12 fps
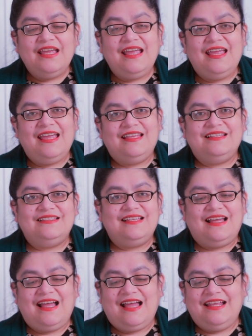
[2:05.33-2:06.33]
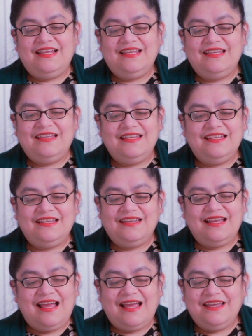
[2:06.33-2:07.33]
And I
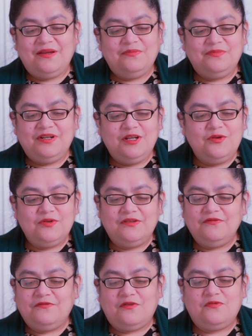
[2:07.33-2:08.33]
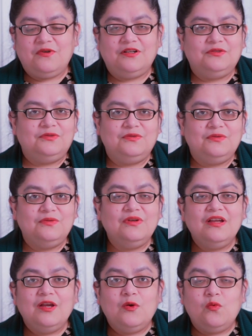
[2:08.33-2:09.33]
am really looking forward to
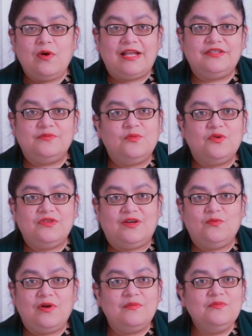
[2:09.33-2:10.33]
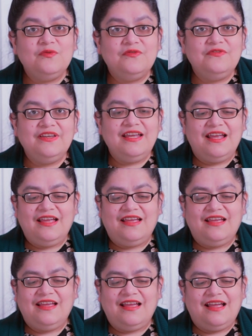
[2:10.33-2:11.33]
watch more than one movie.
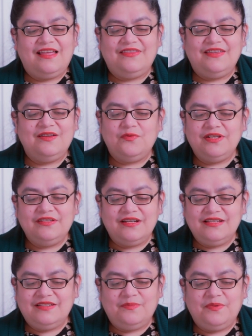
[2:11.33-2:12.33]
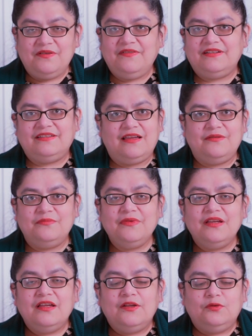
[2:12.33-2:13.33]
I think winter is the perfect time
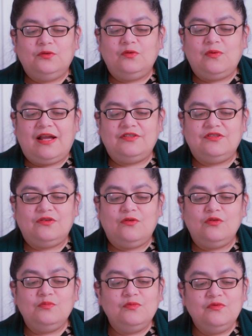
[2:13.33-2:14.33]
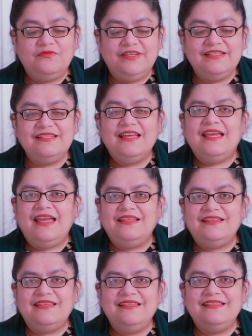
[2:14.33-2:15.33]
to watch old movies.
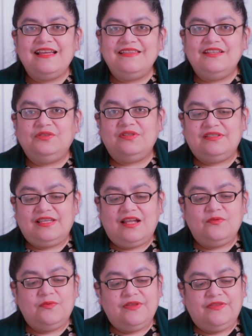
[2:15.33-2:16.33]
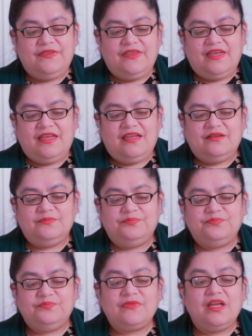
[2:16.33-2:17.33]
And I decided to start with a
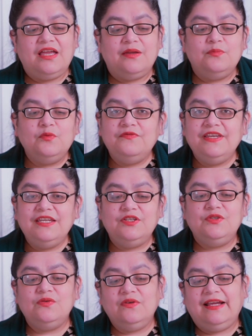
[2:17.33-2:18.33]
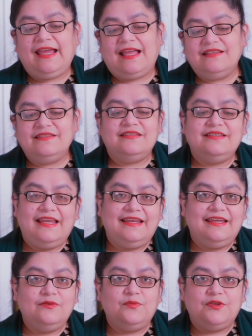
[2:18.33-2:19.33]
movie, You Can't
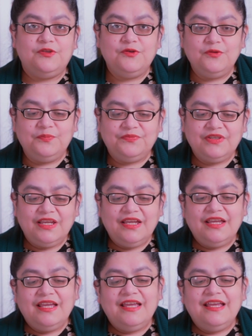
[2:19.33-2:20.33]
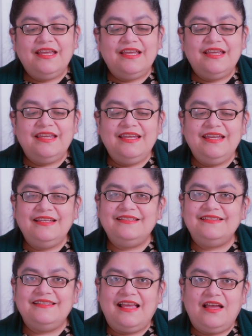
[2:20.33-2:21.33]
Take It With You. It
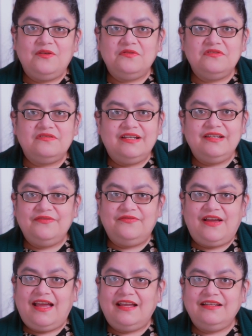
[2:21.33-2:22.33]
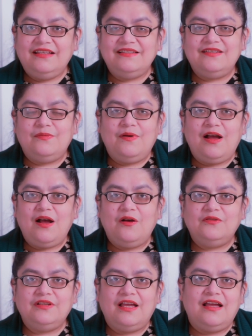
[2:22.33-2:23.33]
sounds really fun. It's
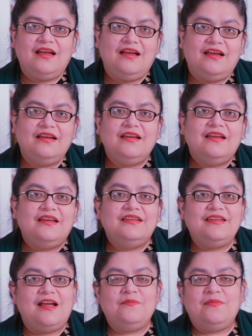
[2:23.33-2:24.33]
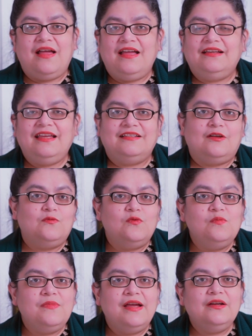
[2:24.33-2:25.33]
about a young man and a
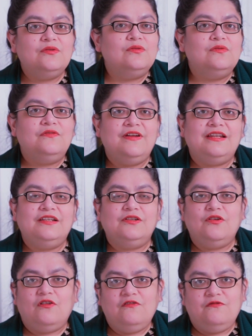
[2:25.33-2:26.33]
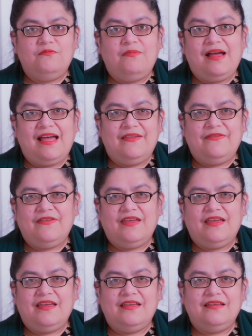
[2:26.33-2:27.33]
woman who fell in love, but
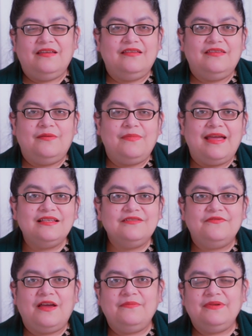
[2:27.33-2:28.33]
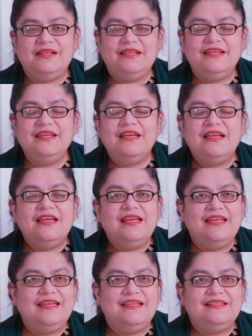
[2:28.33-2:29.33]
the man's family
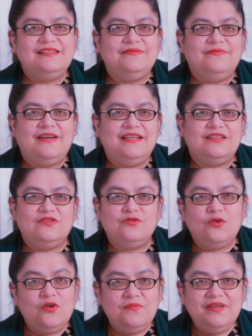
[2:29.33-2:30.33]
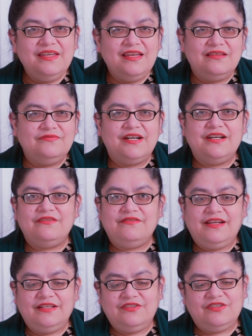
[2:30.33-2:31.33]
is very snobby and very
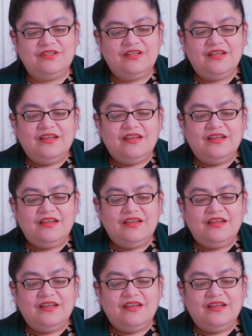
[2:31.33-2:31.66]
rich.